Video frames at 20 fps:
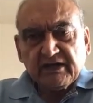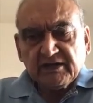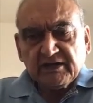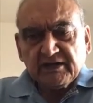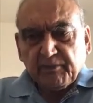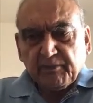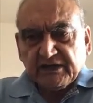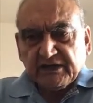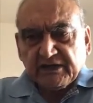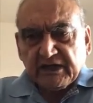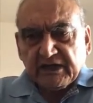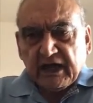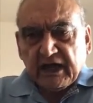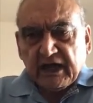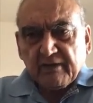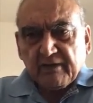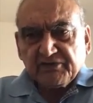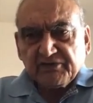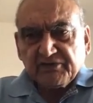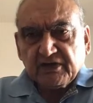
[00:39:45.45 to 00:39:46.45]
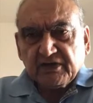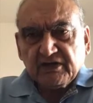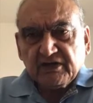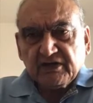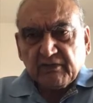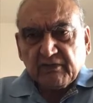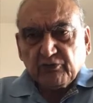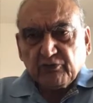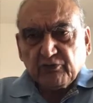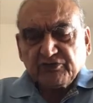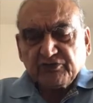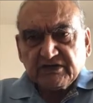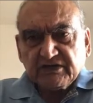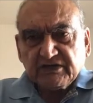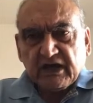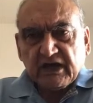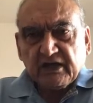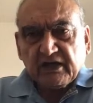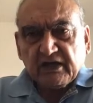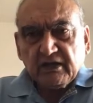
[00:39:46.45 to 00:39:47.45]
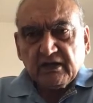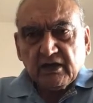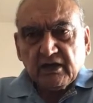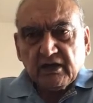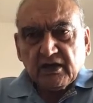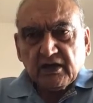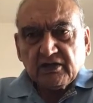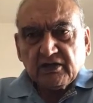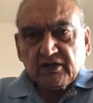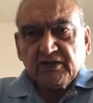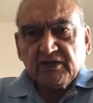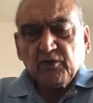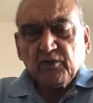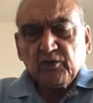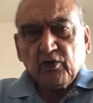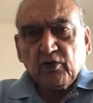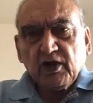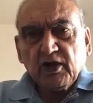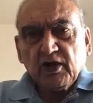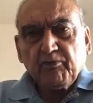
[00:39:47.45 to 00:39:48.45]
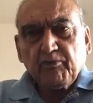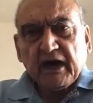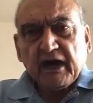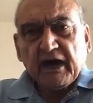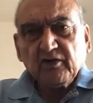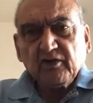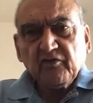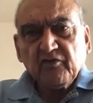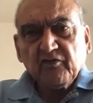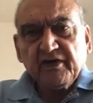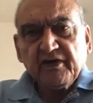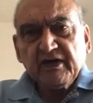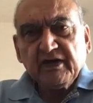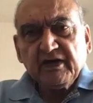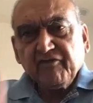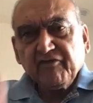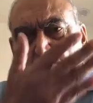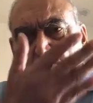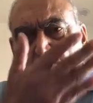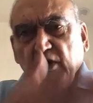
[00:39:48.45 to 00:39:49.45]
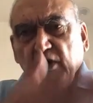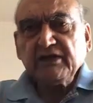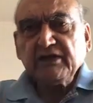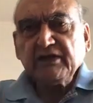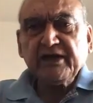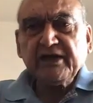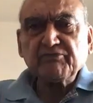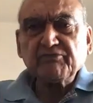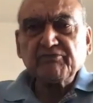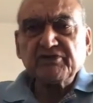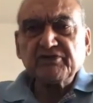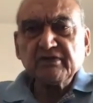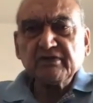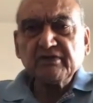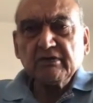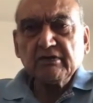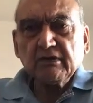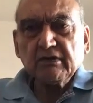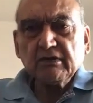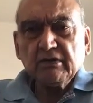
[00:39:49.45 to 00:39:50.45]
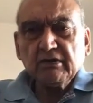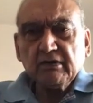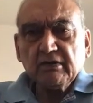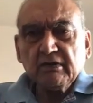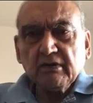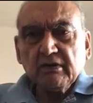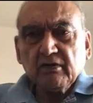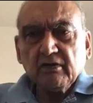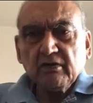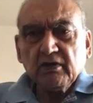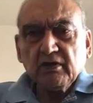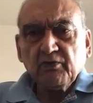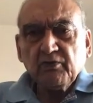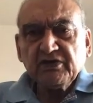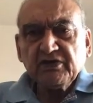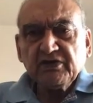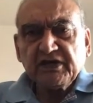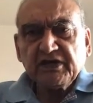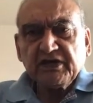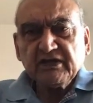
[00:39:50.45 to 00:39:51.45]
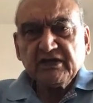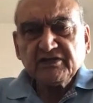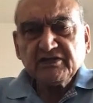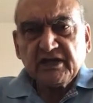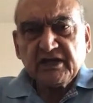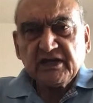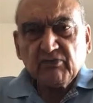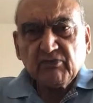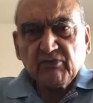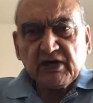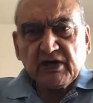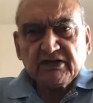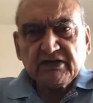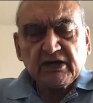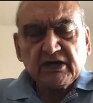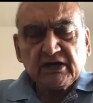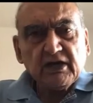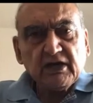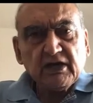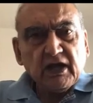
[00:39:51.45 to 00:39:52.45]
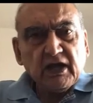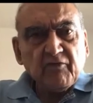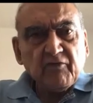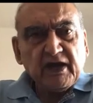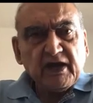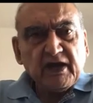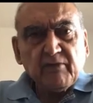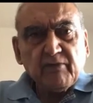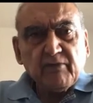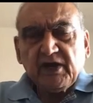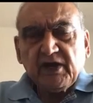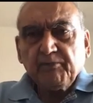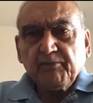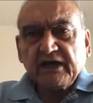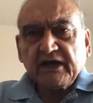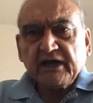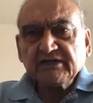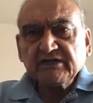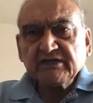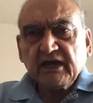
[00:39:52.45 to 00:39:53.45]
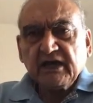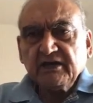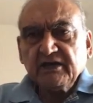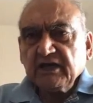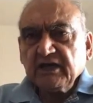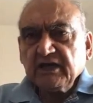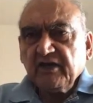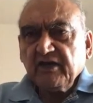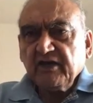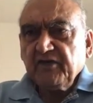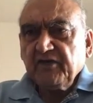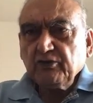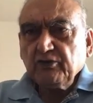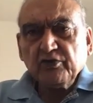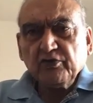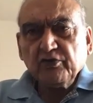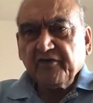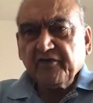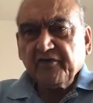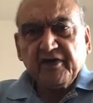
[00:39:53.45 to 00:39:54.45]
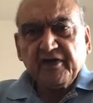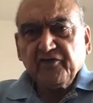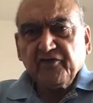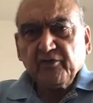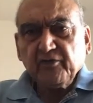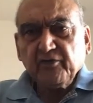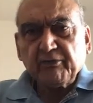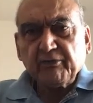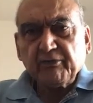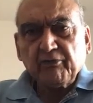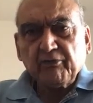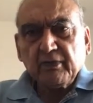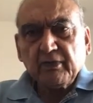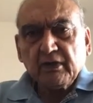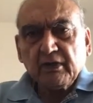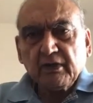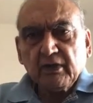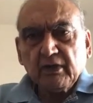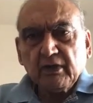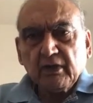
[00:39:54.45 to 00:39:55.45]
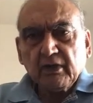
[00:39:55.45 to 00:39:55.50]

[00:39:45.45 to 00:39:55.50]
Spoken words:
Pakistan is Punjab, Sindh, Balochistan. These were all part of India from Mughal times. We share the same culture. When I meet Pakistanis, I feel no different from them.